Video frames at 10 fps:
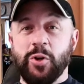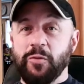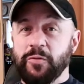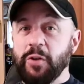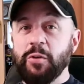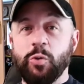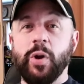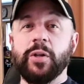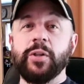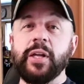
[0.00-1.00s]
very
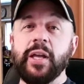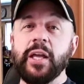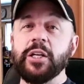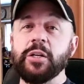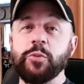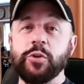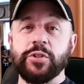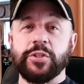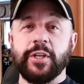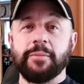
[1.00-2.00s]
quickly in an emergency.